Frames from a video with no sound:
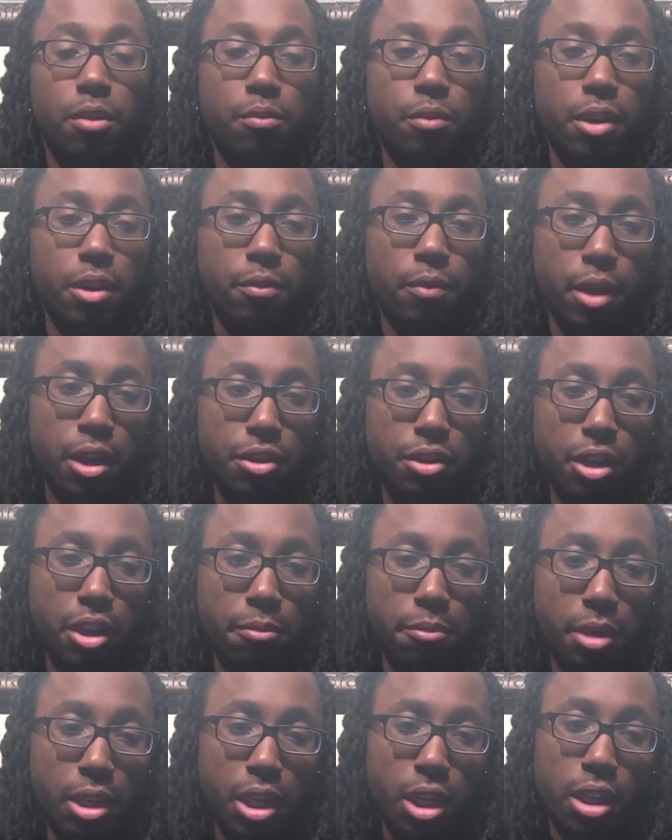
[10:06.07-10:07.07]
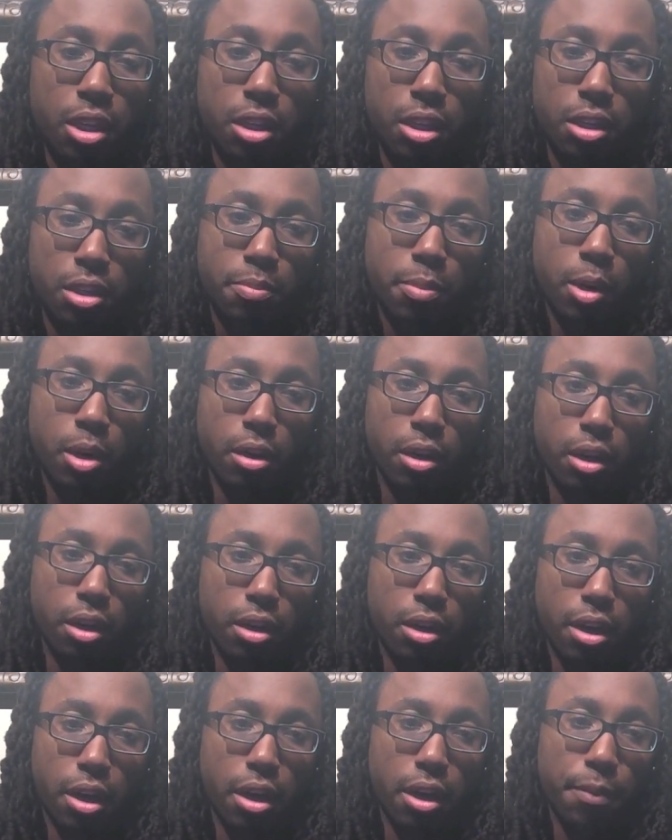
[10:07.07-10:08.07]
Ray J meet in this
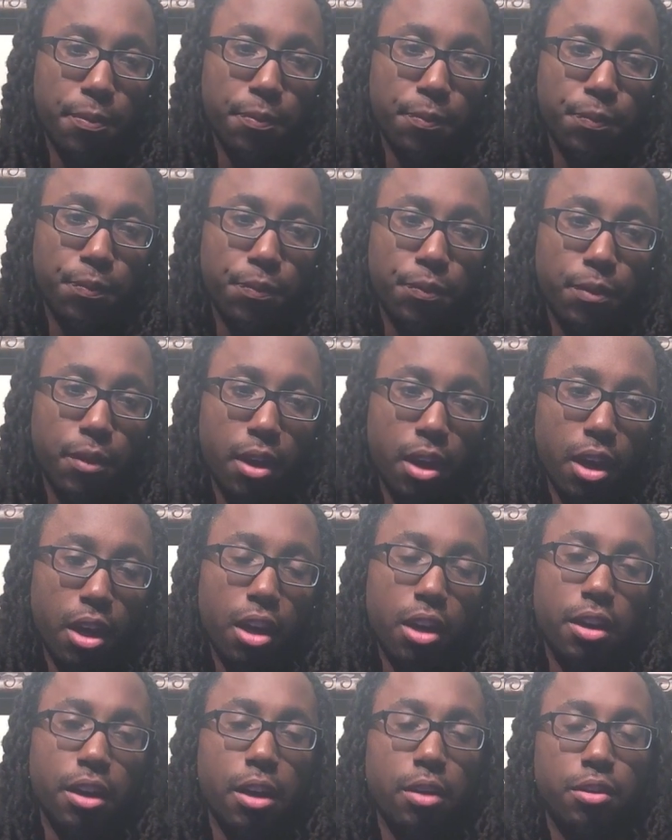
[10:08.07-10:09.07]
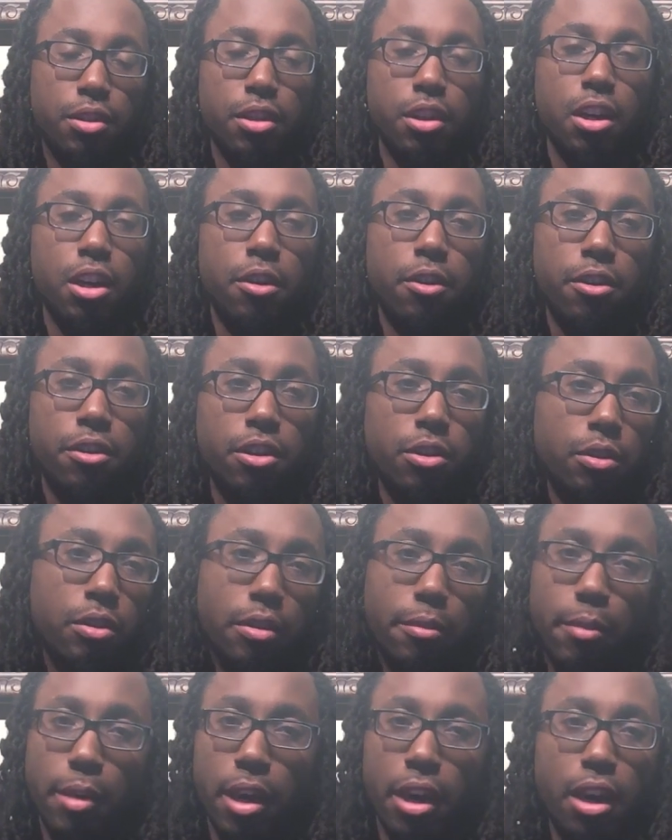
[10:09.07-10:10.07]
parking lot. Now, Tierra, this is
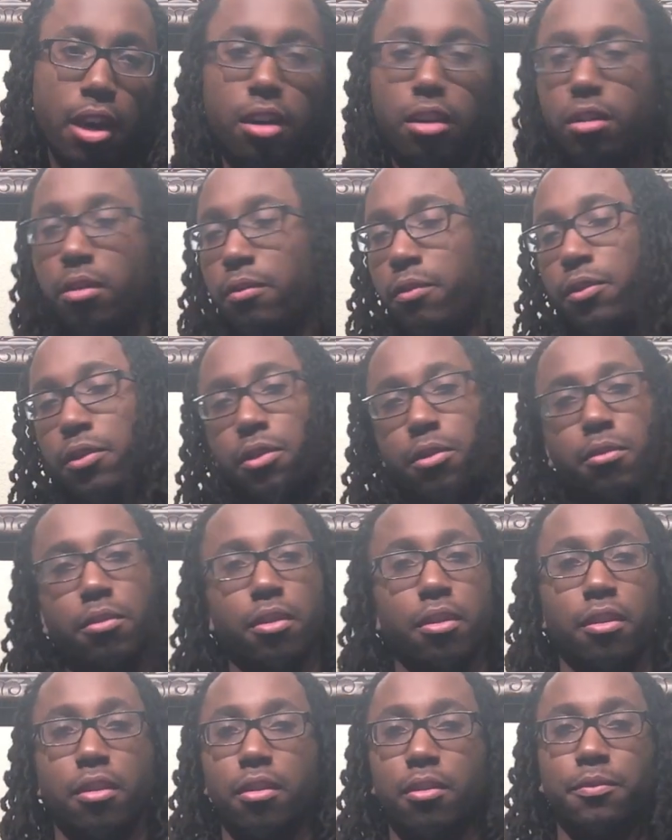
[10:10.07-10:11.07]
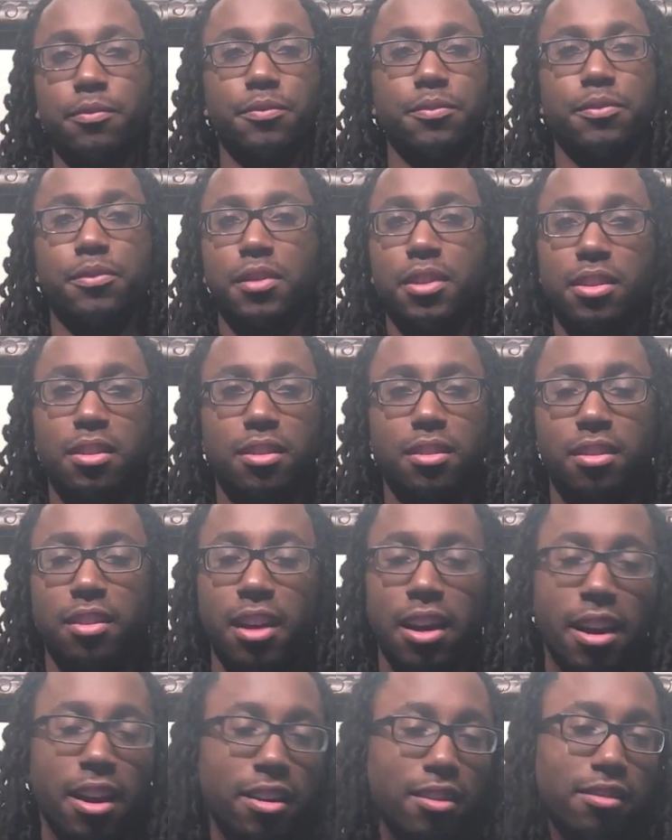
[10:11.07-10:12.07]
a bad look for you, girl. This is
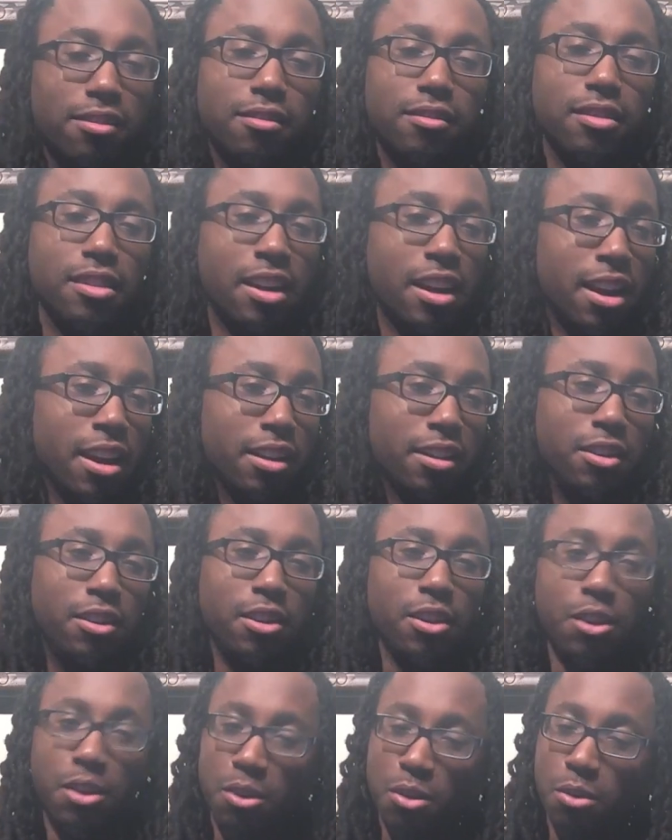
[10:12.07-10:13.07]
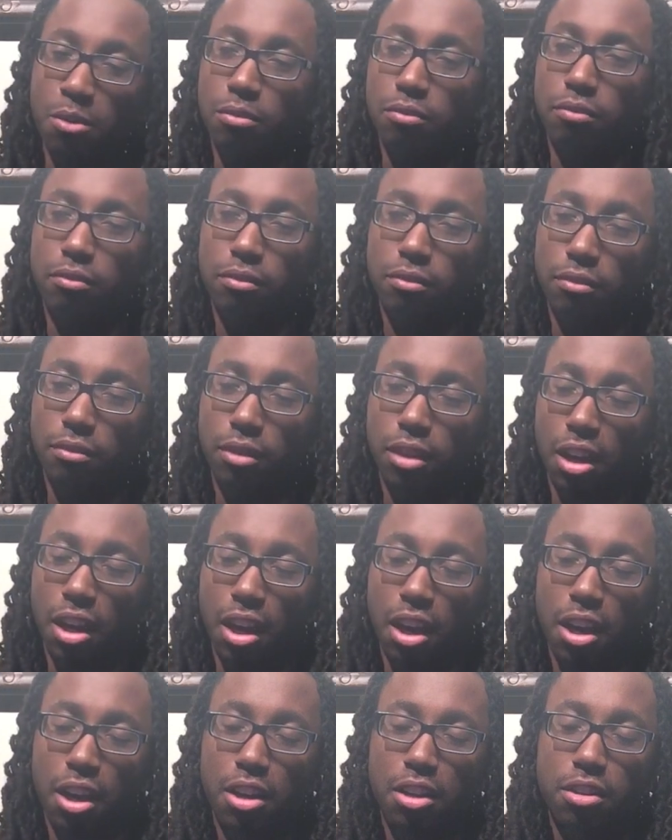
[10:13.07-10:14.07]
not cute.
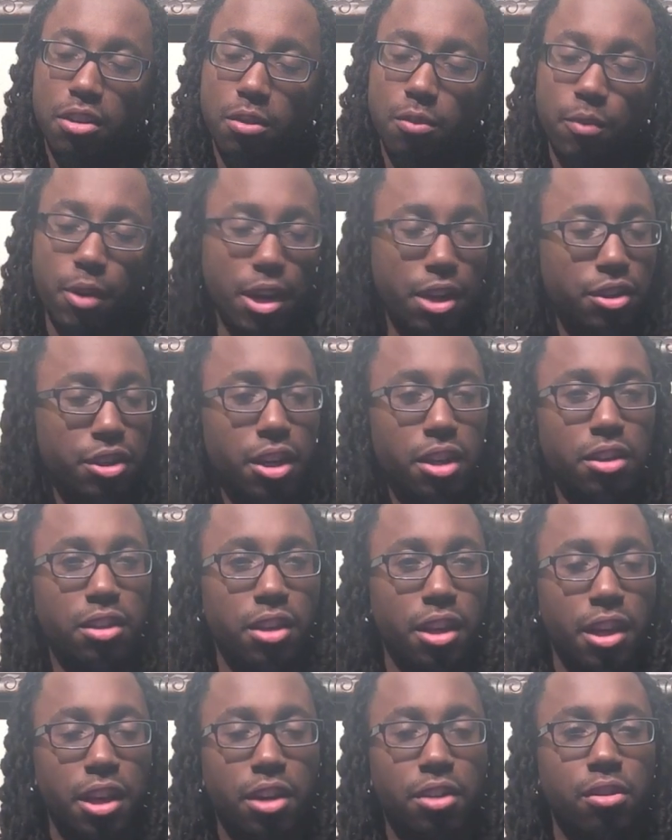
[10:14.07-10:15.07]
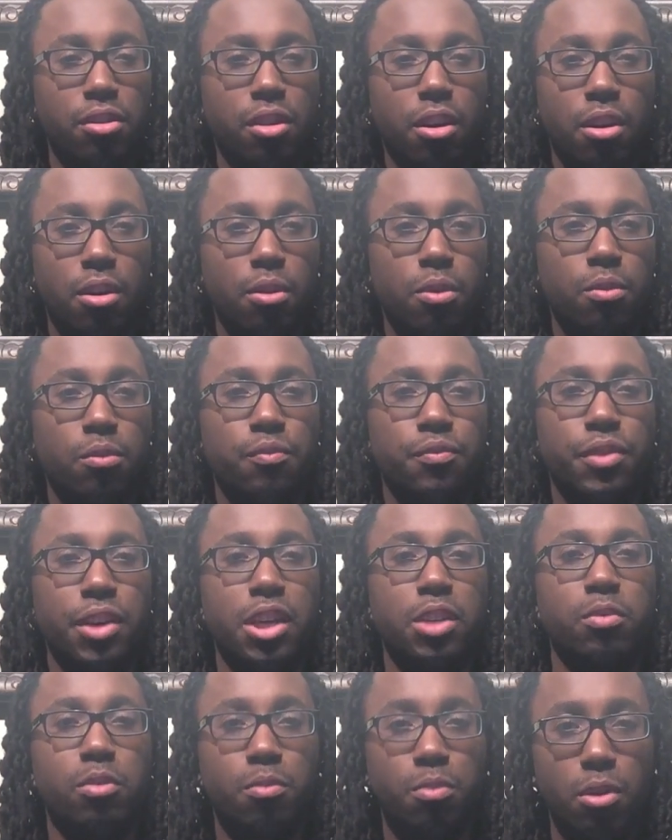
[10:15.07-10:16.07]
So Ray J is saying, you know,
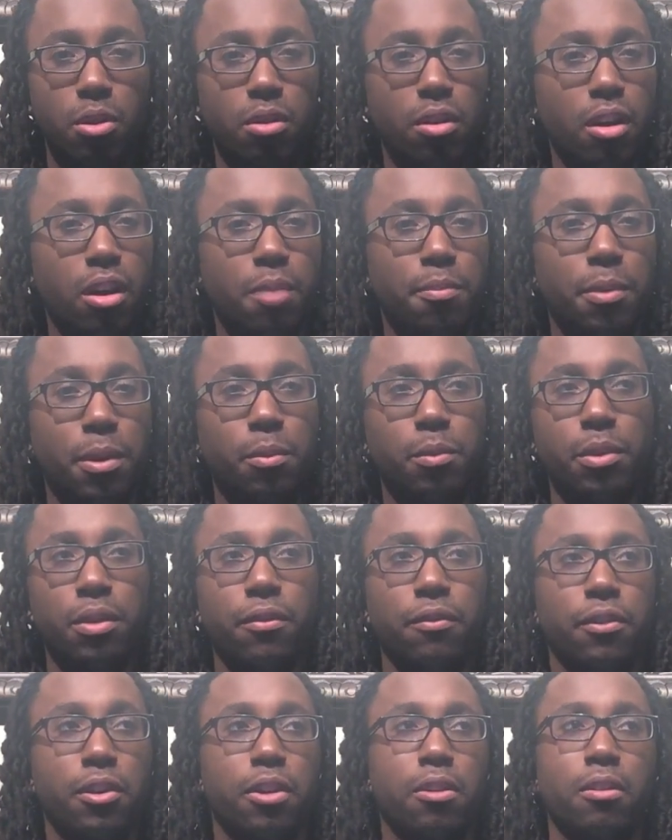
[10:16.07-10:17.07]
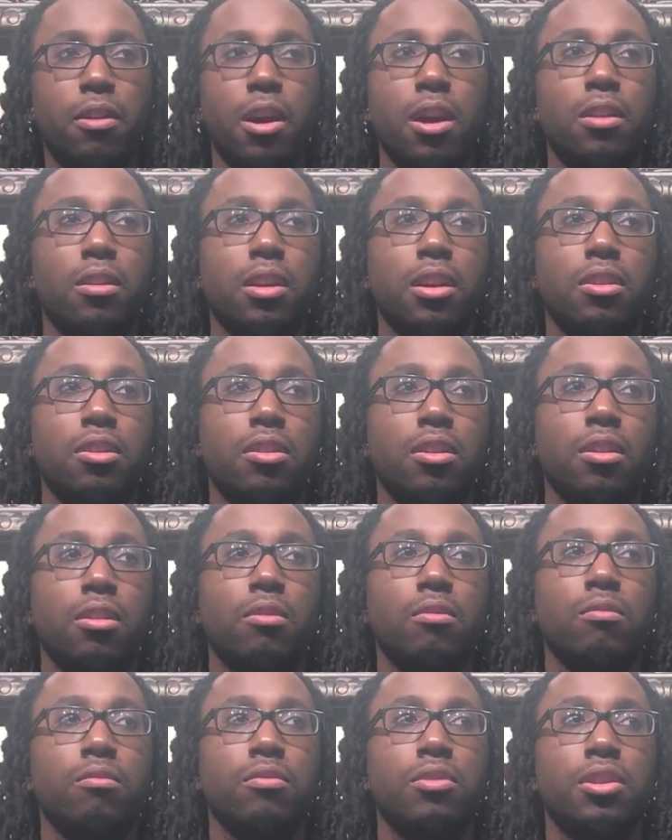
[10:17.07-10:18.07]
yes, we broke up, and we figure out that, you
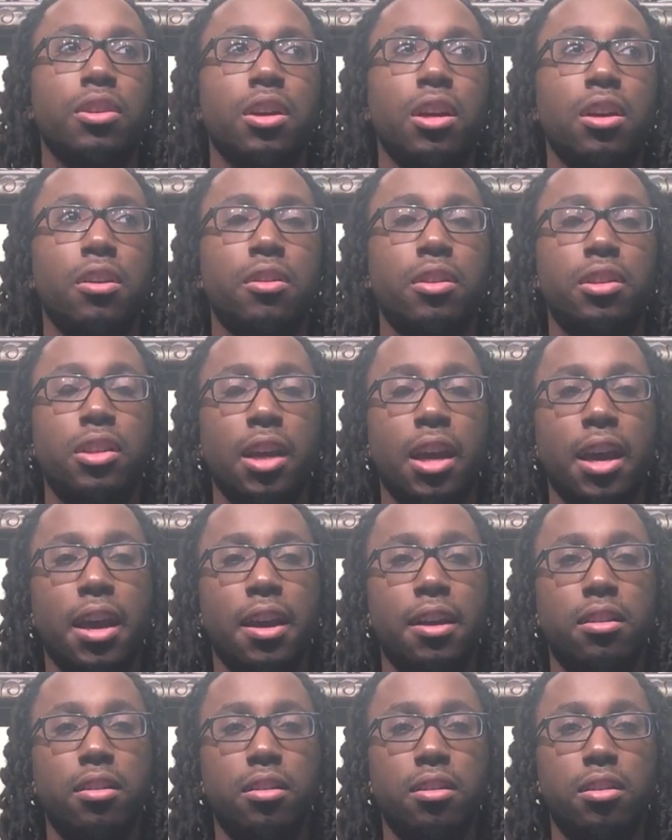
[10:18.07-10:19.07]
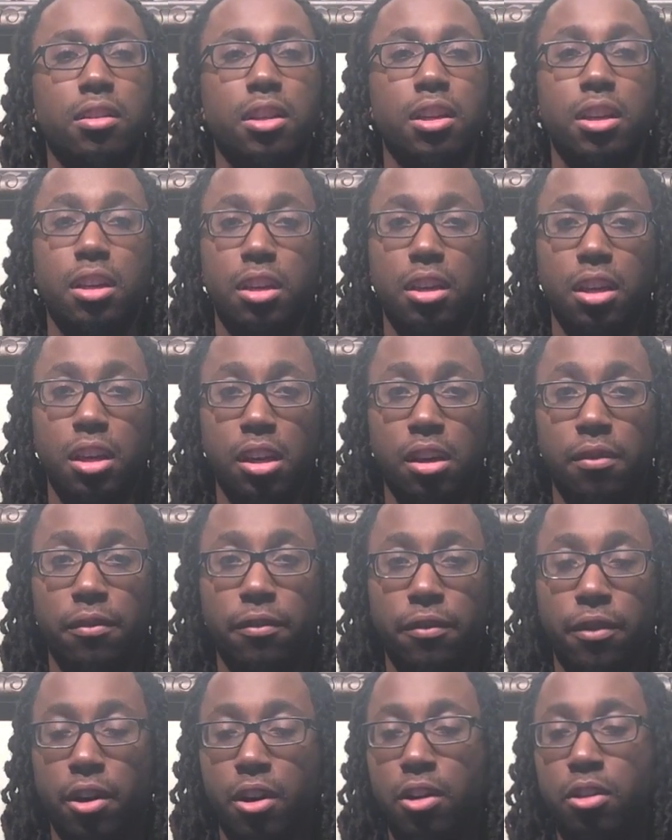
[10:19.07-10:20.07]
know, Tierra's has, he
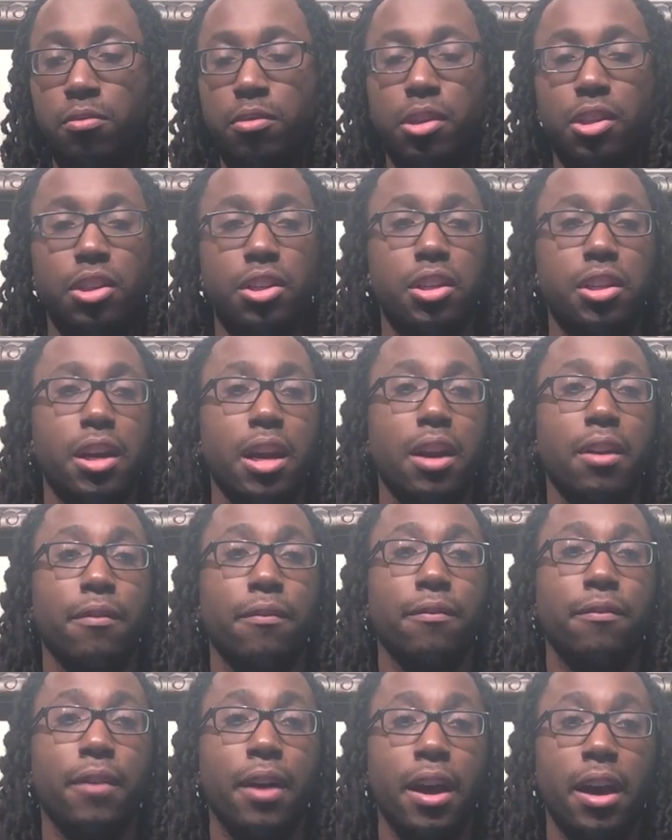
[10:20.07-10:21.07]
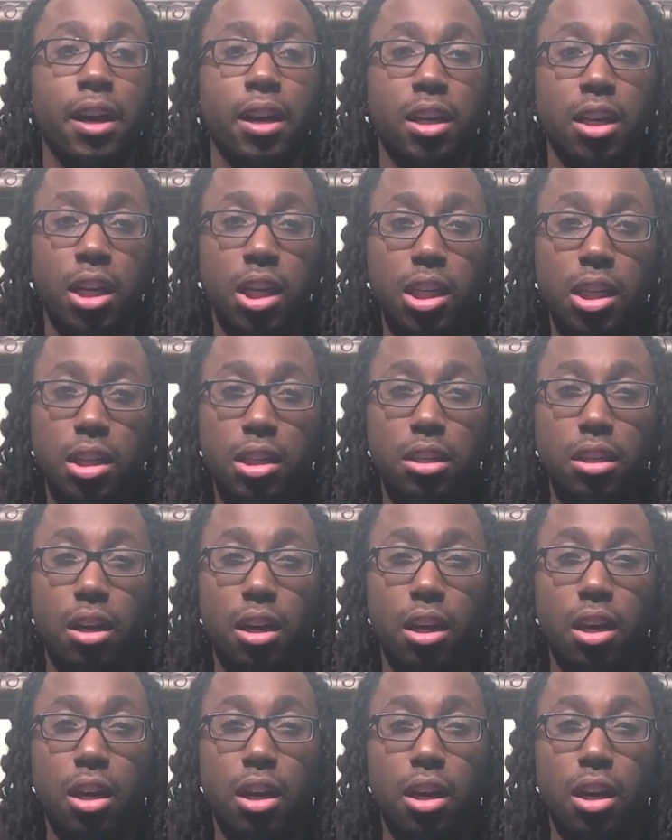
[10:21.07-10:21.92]
confirmed that she's had a violent